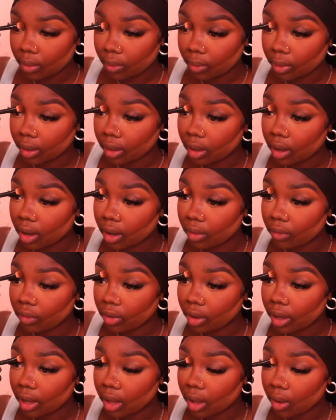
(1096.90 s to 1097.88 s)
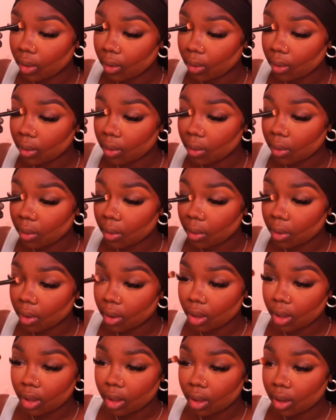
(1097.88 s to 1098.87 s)
We're carving out
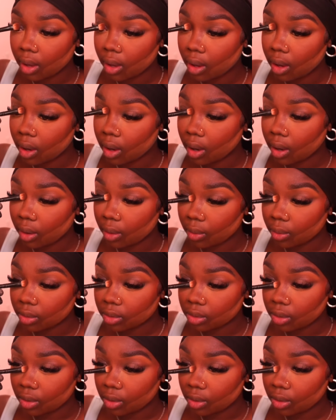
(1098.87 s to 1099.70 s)
our nose.